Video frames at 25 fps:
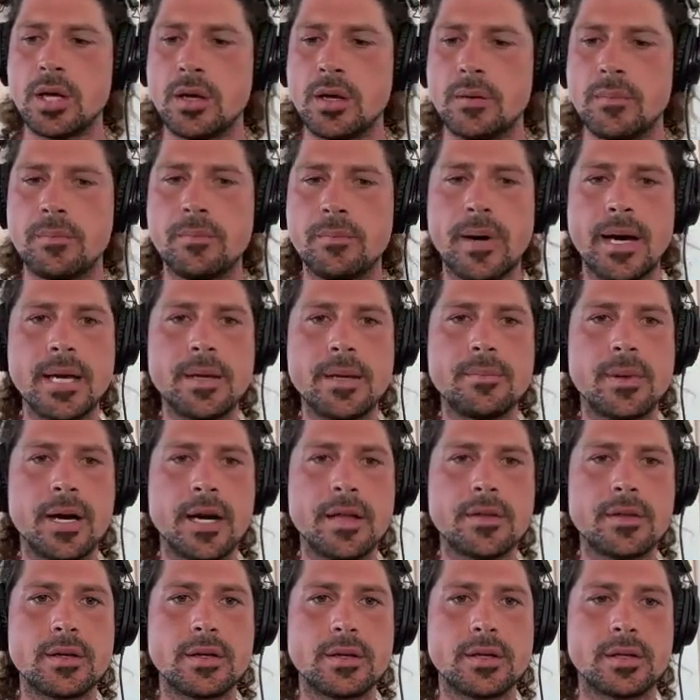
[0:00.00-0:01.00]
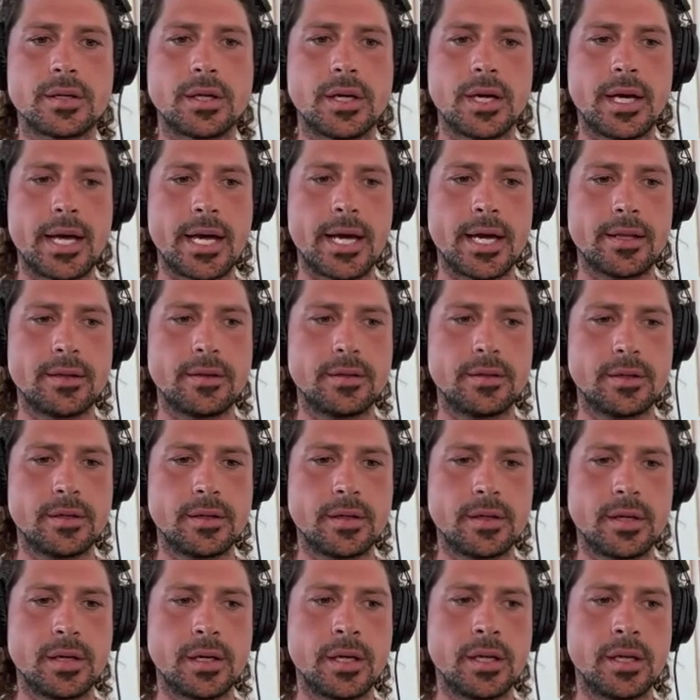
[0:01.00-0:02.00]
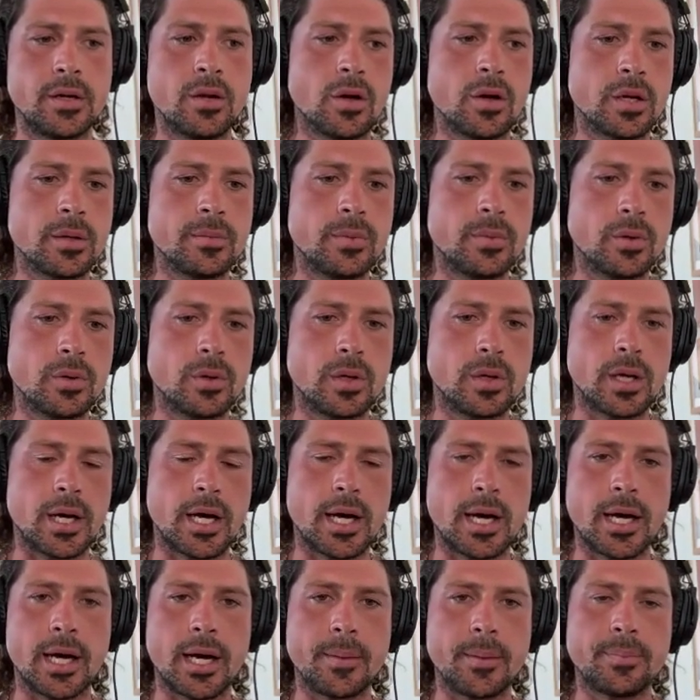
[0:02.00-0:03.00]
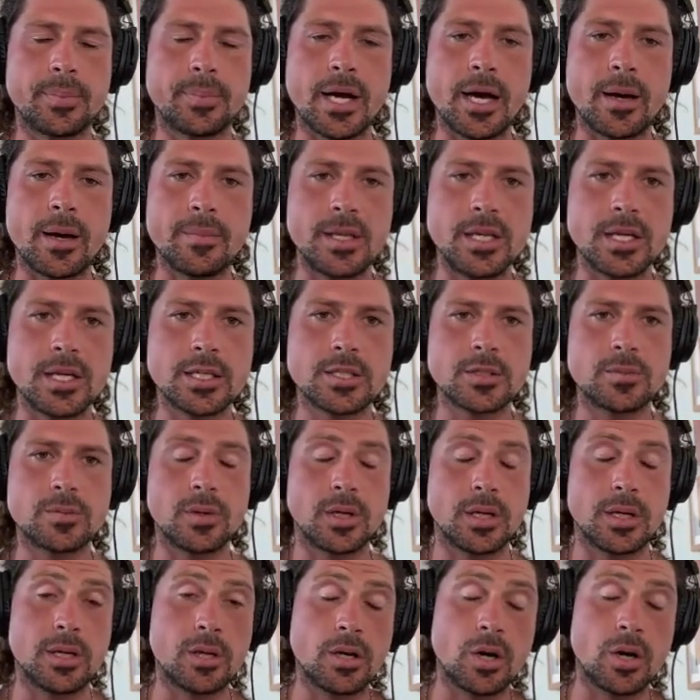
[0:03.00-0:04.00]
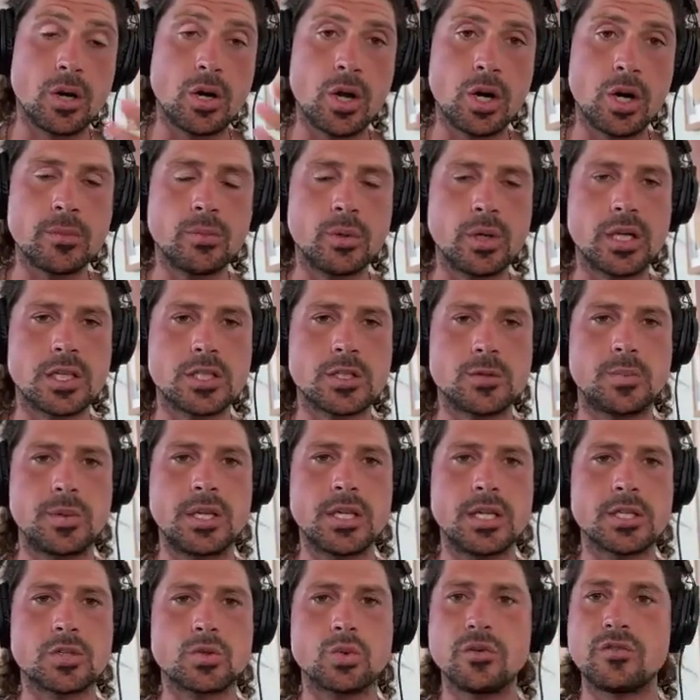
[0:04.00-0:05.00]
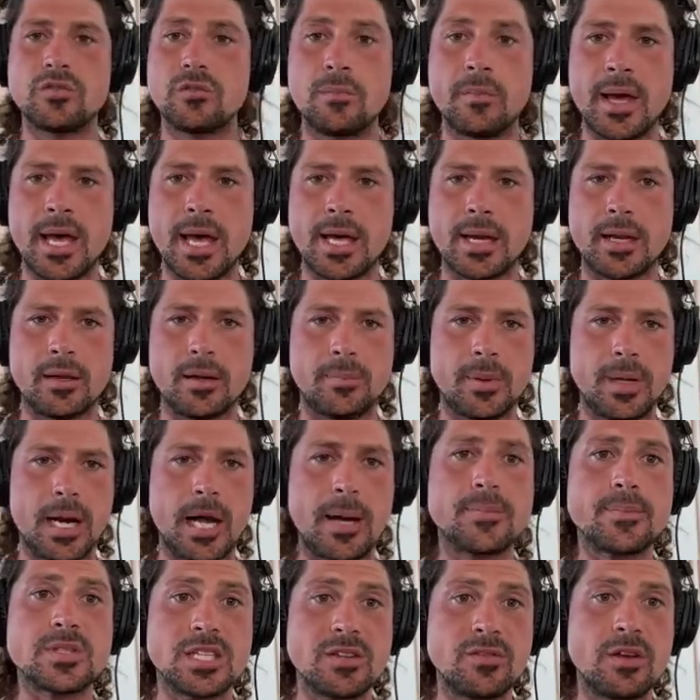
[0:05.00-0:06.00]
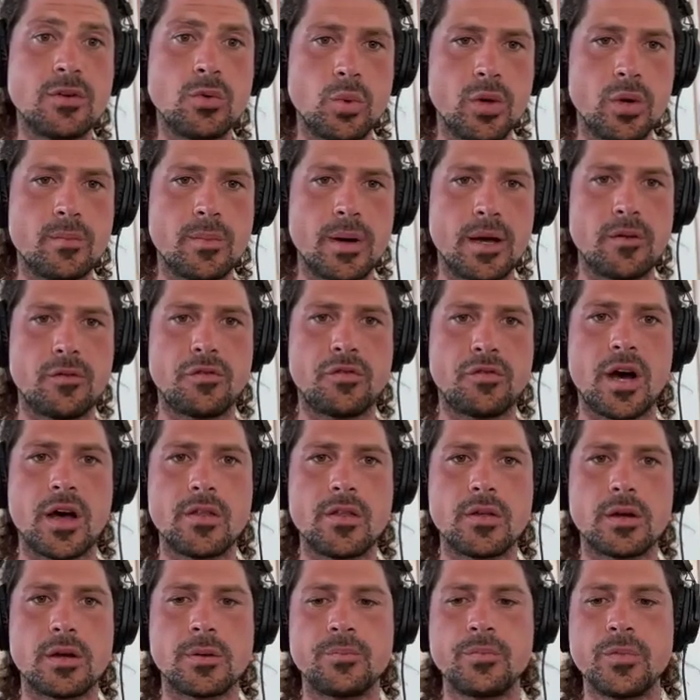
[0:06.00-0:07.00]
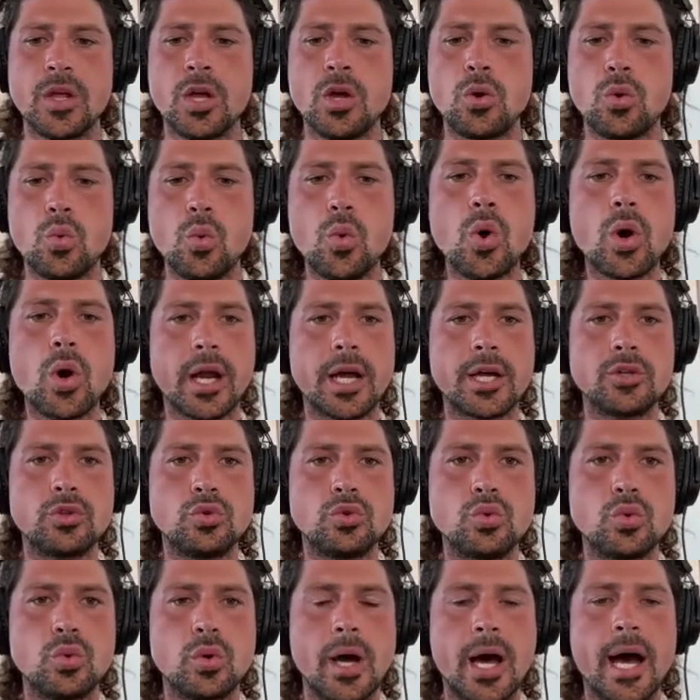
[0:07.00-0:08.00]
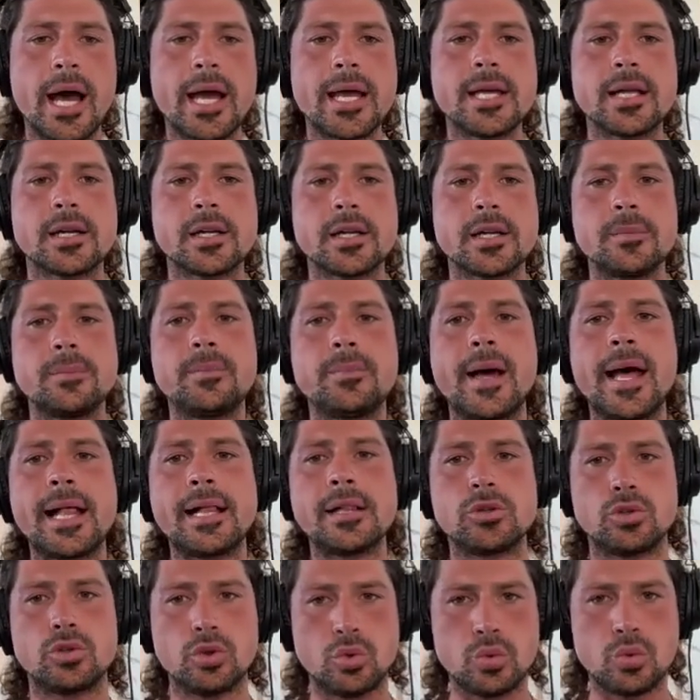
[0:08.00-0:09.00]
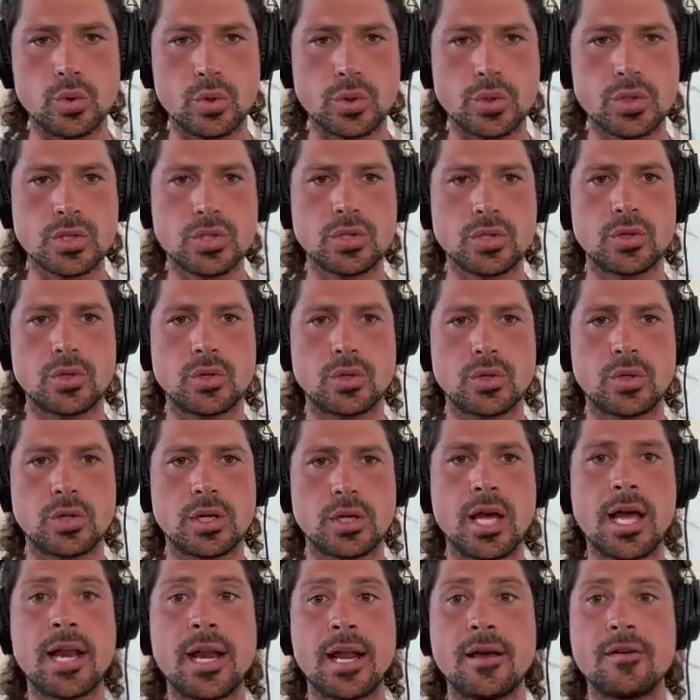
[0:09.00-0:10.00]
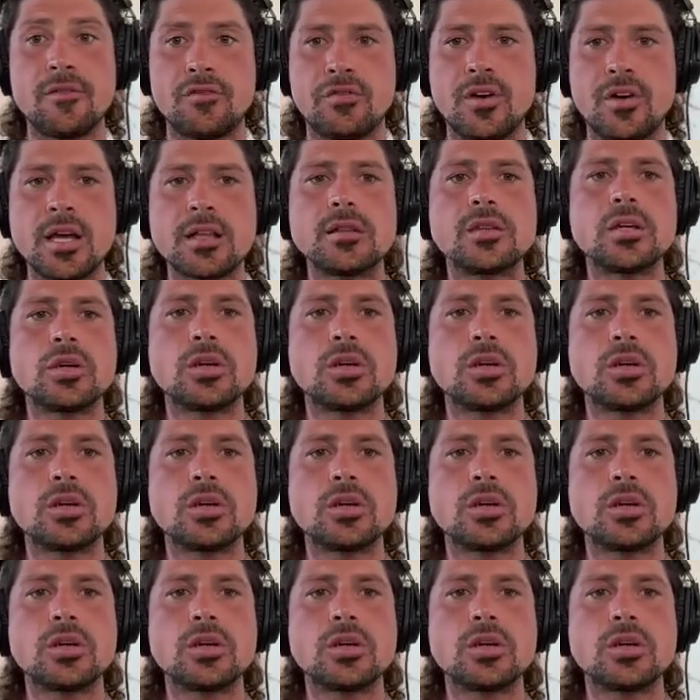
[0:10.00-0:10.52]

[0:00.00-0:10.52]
My mother had an horrible an honorable experience with men, perhaps even with my father, what I do, I rebel towards her and I find a good